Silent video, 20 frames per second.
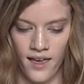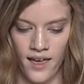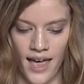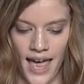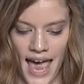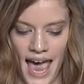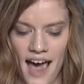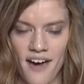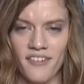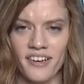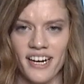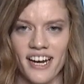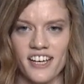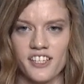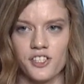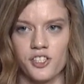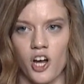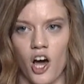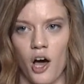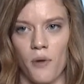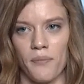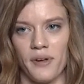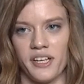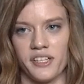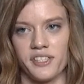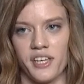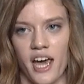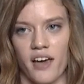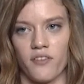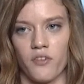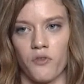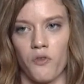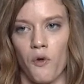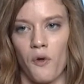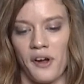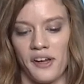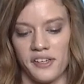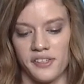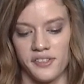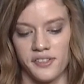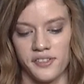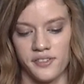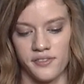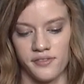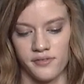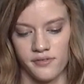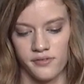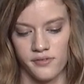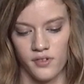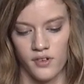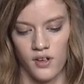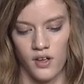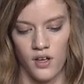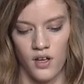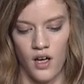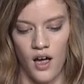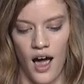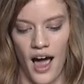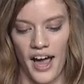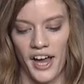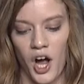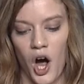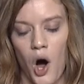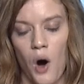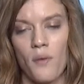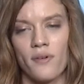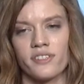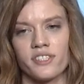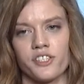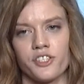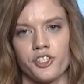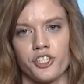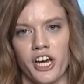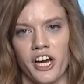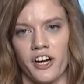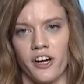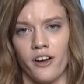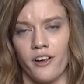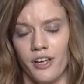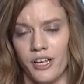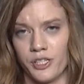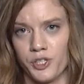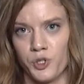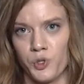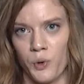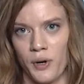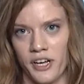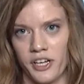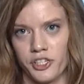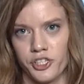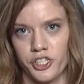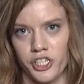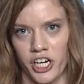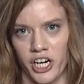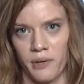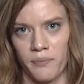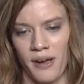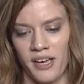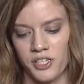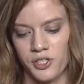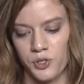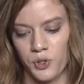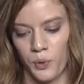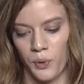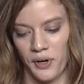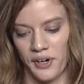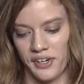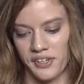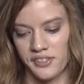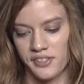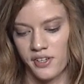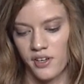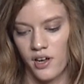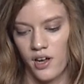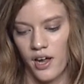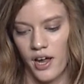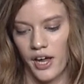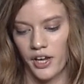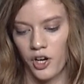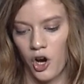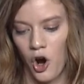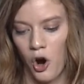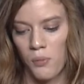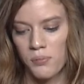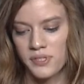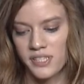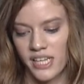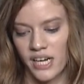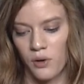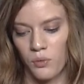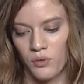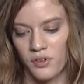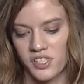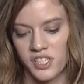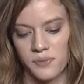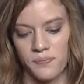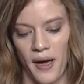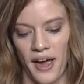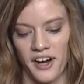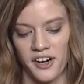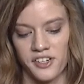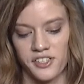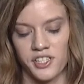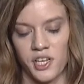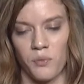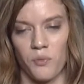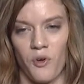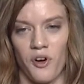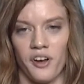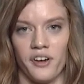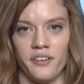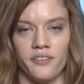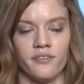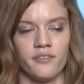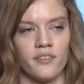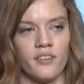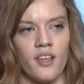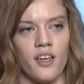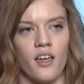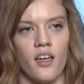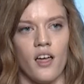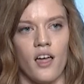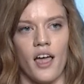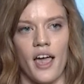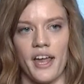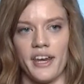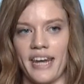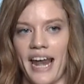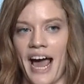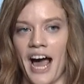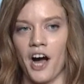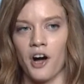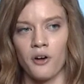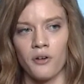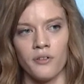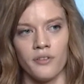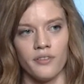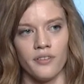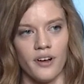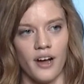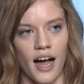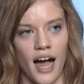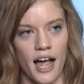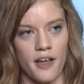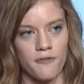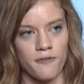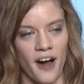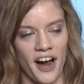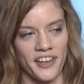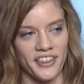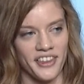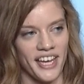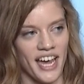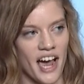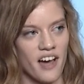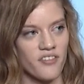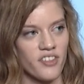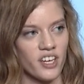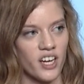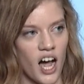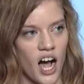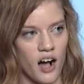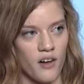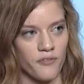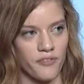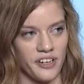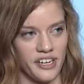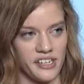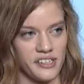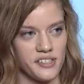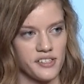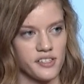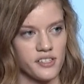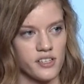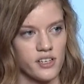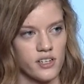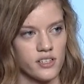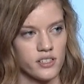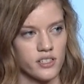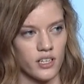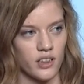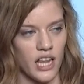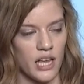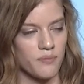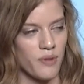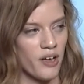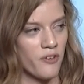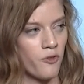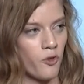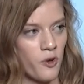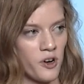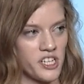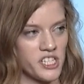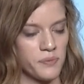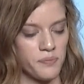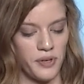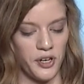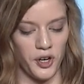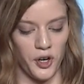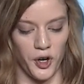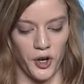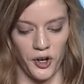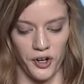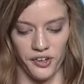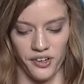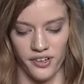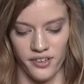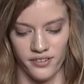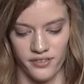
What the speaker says: Avid has taught me to have a voice. I always enjoy sharing my stories in hopes that it will inspire someone. And now, I finally have the confidence to let my voice be heard.